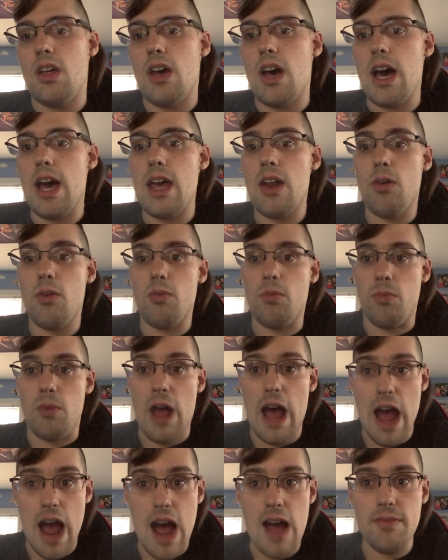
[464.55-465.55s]
I don't
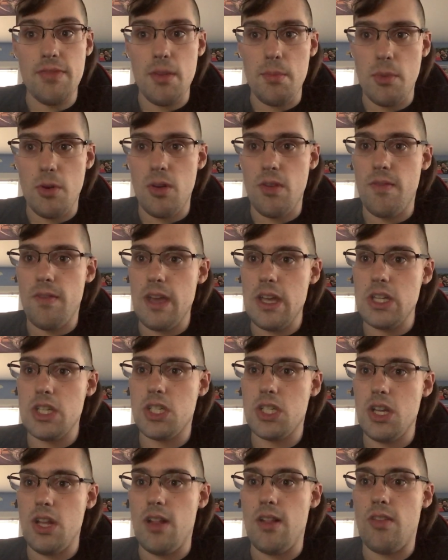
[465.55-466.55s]
have the
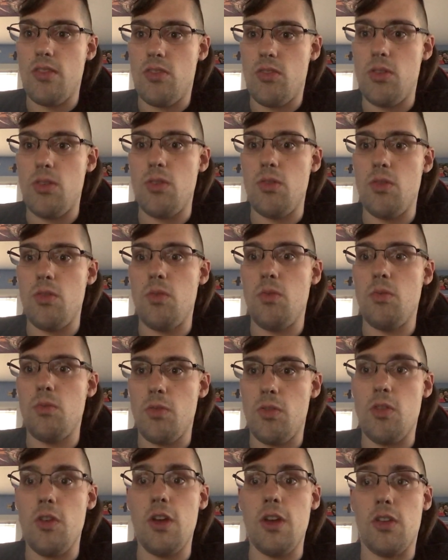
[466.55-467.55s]
motivation to,
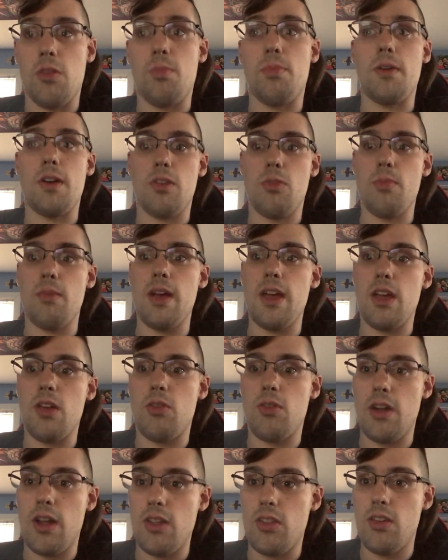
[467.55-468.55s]
to express my
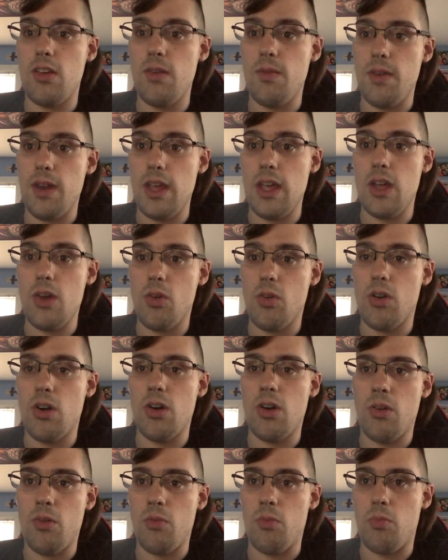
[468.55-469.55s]
creativity
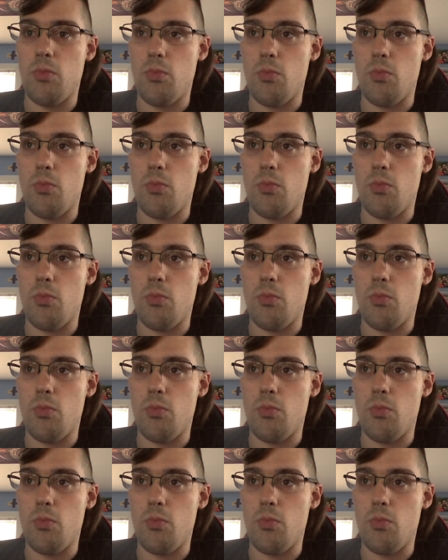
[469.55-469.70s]
or